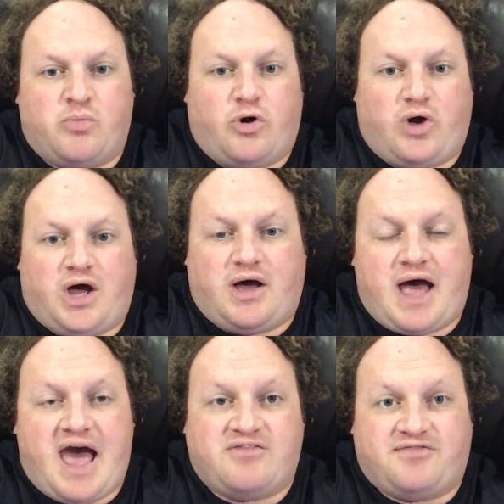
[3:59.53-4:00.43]
will
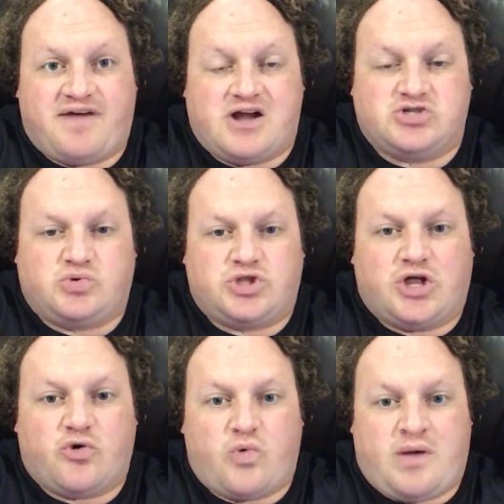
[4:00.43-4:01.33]
have affairs with
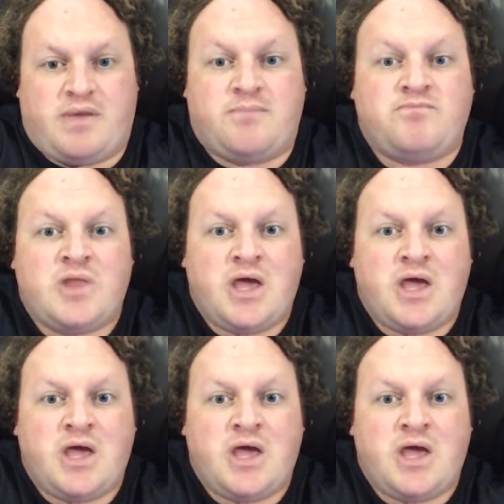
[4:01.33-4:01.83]
other women.